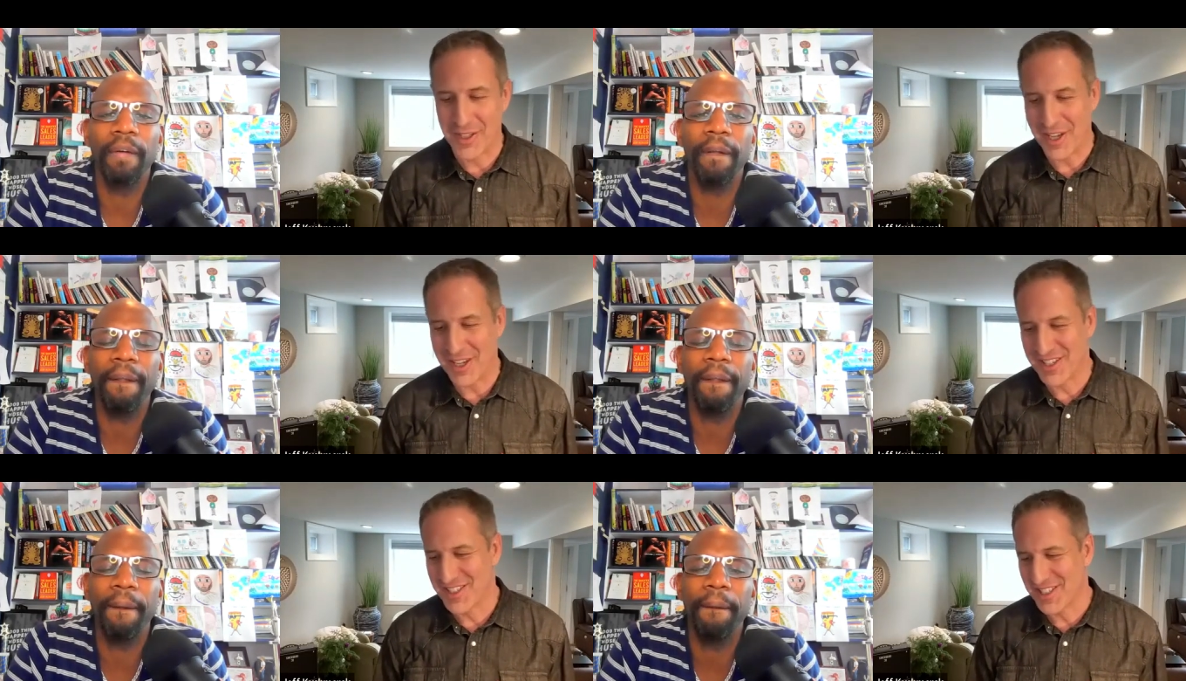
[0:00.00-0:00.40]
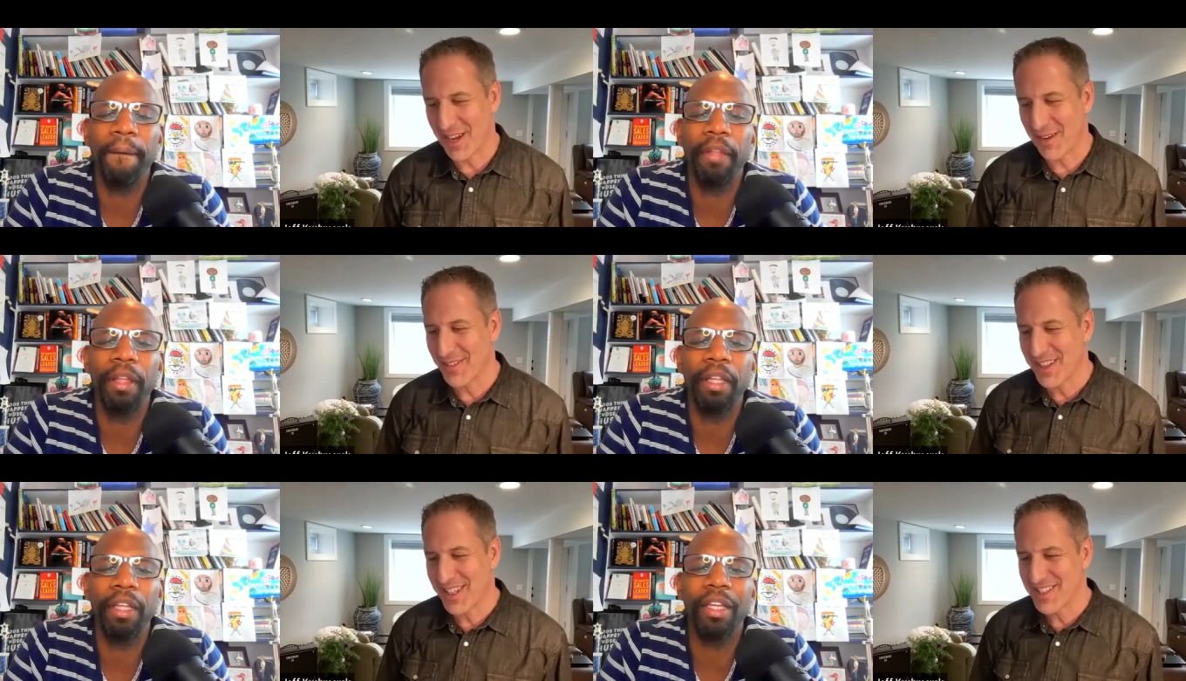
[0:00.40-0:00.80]

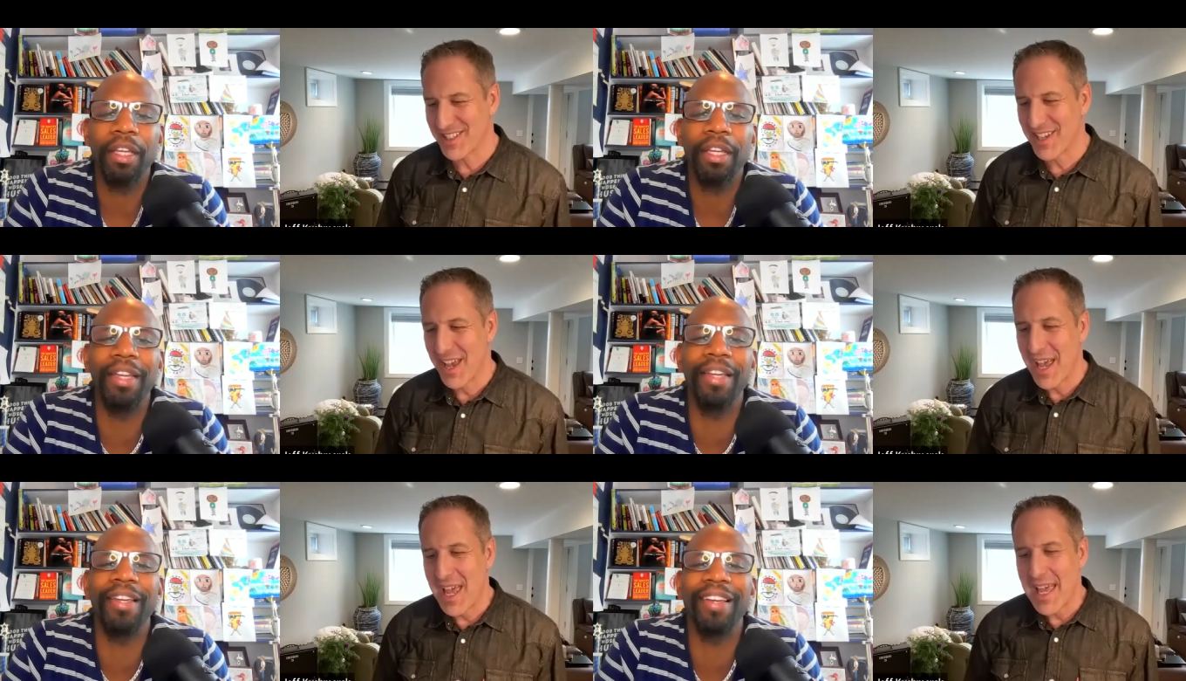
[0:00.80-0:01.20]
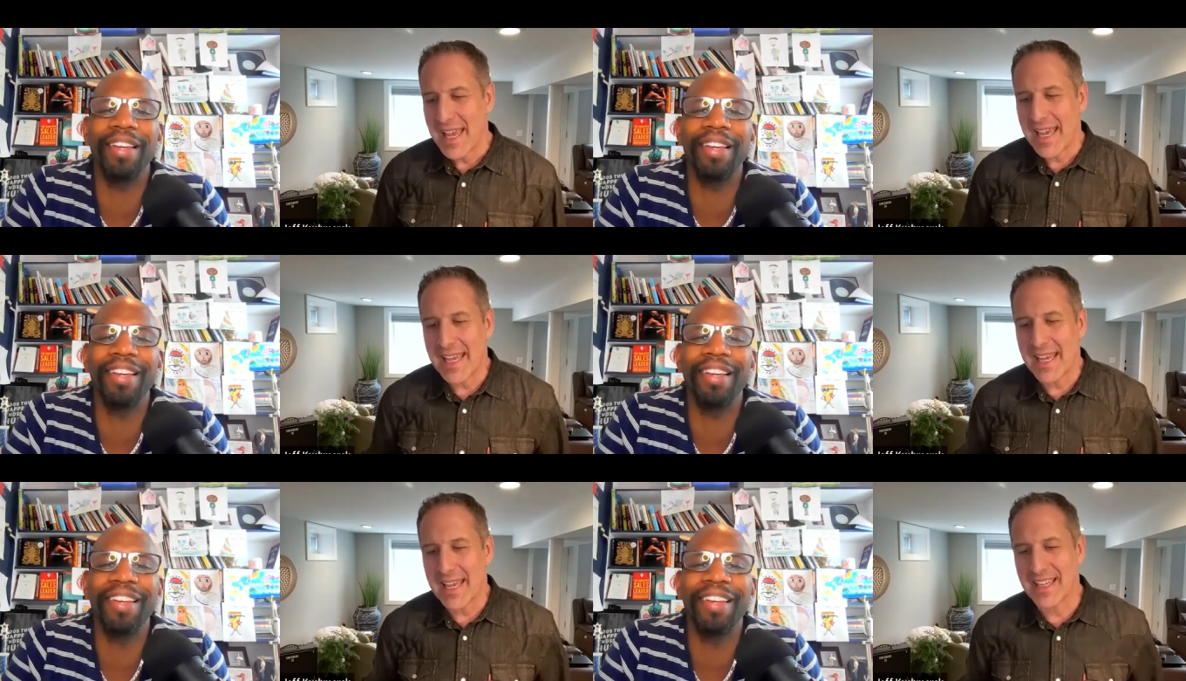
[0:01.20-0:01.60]
Speaker 1: some of this,
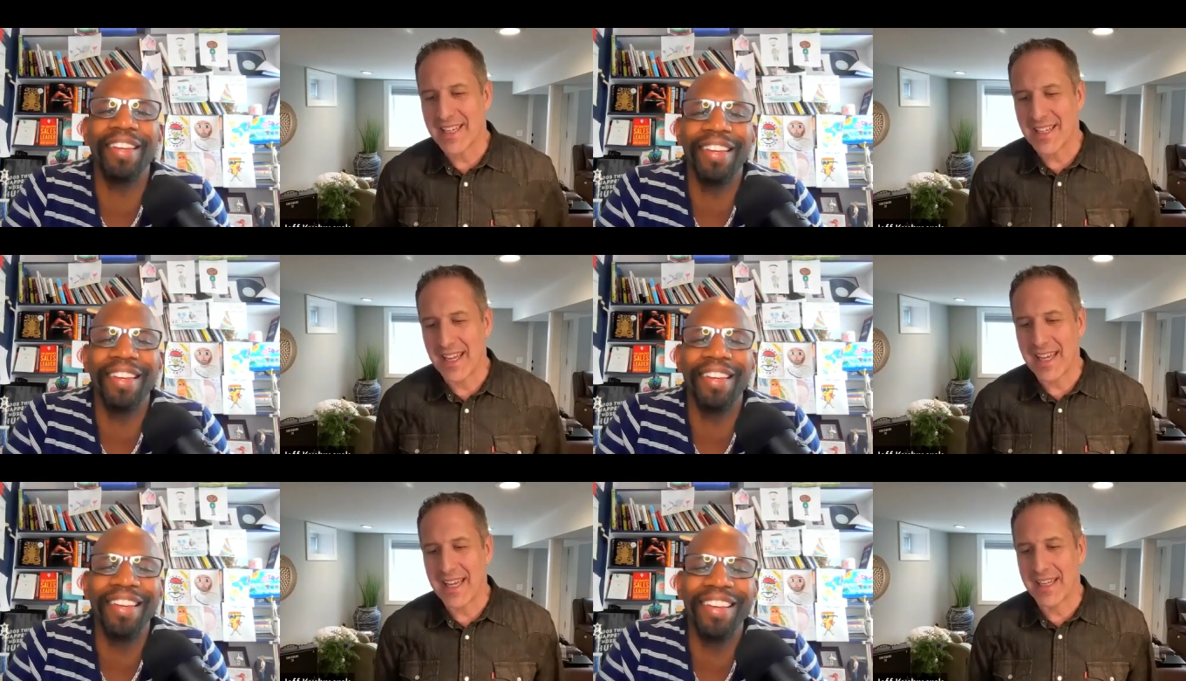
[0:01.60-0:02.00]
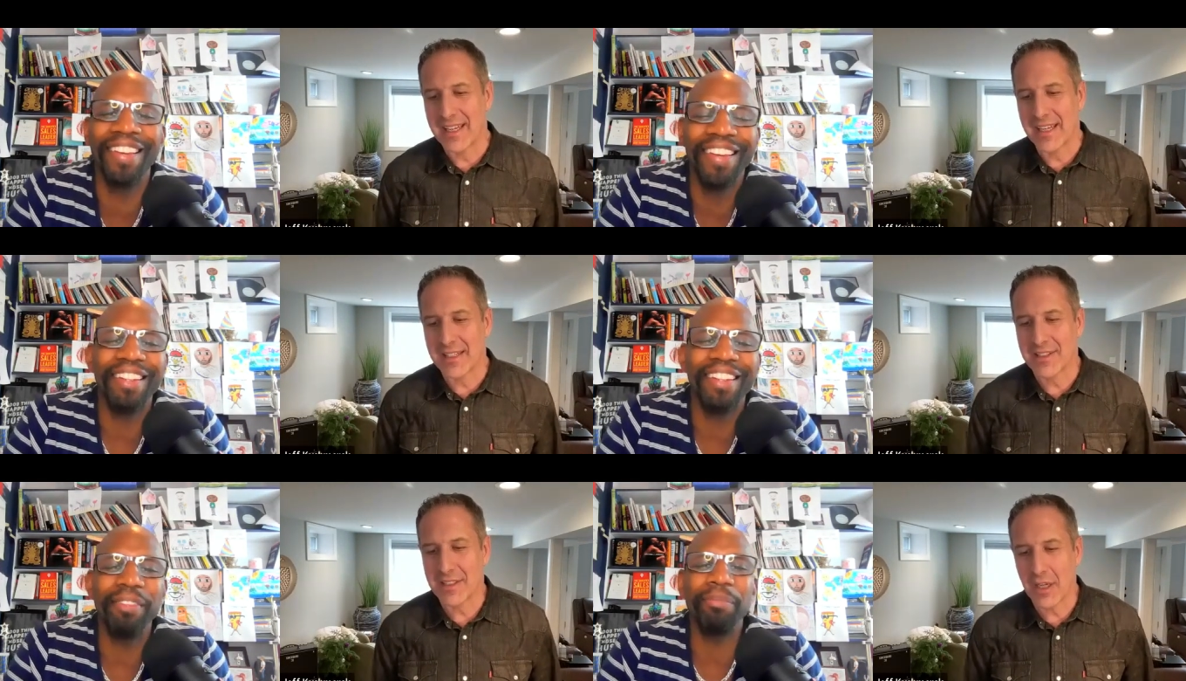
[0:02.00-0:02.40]
and
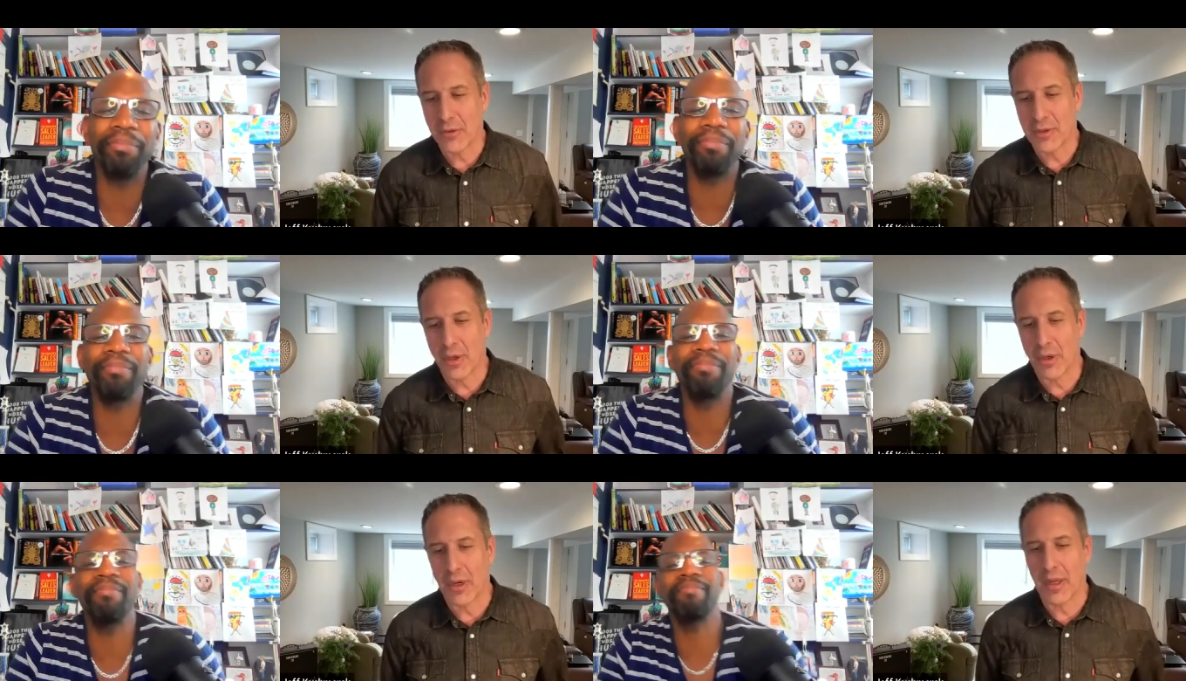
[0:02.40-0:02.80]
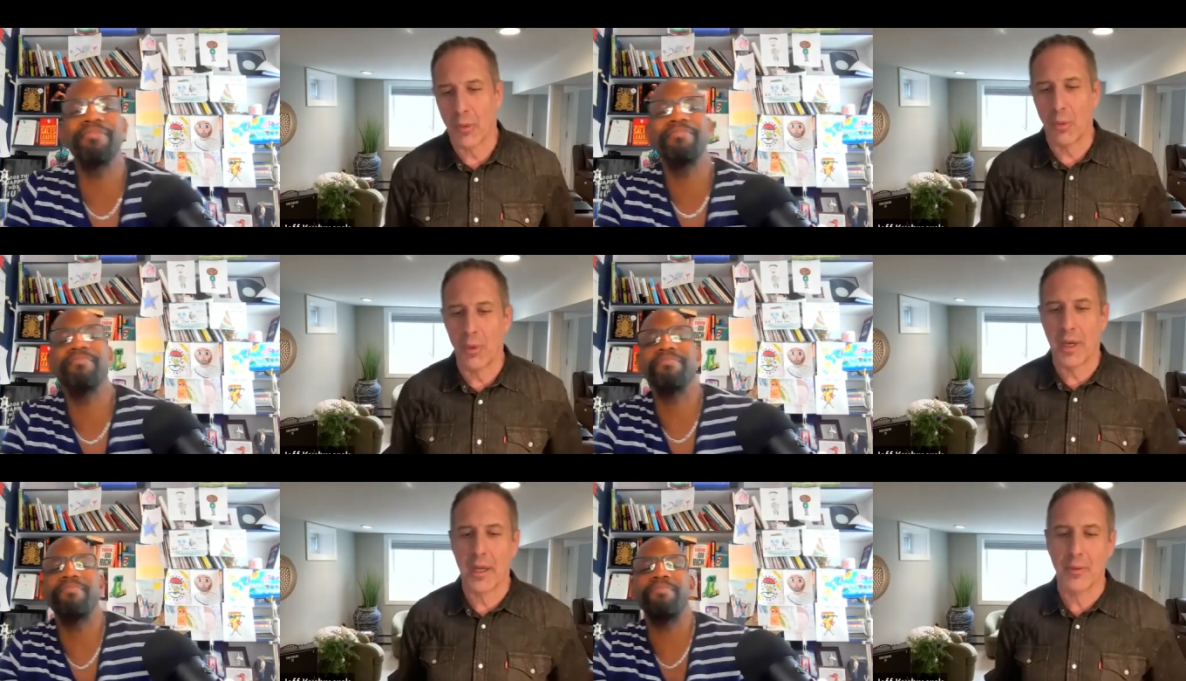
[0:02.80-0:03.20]
and it's sort
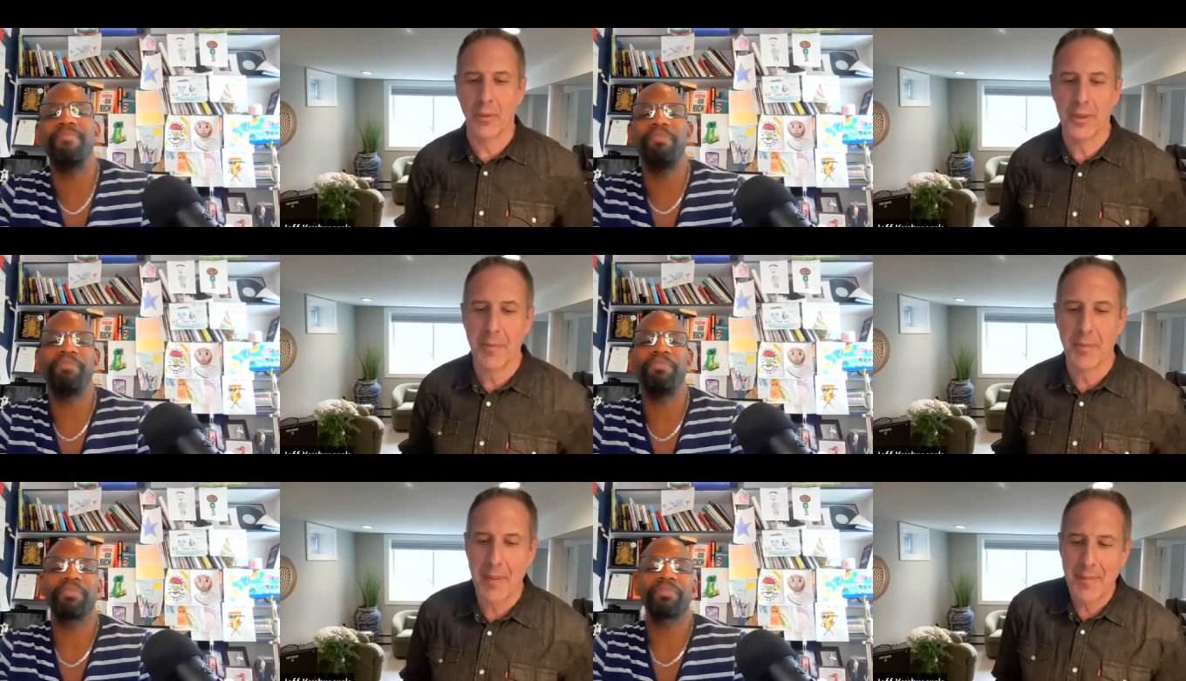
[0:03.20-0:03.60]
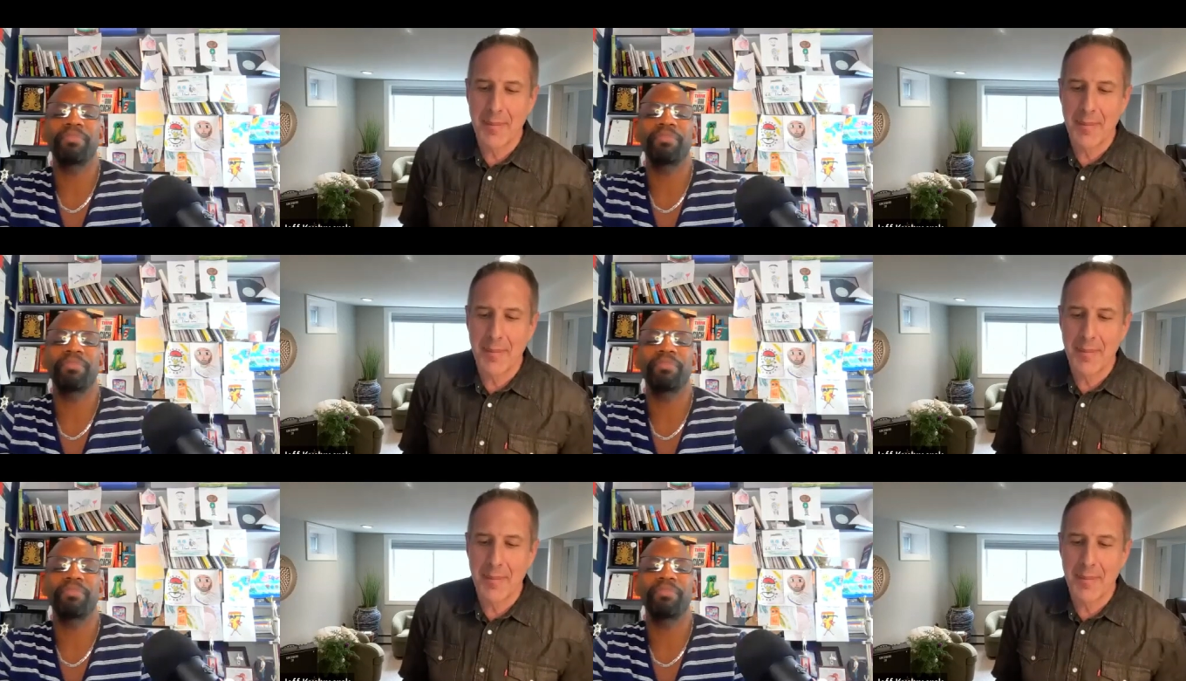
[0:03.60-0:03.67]
of what what my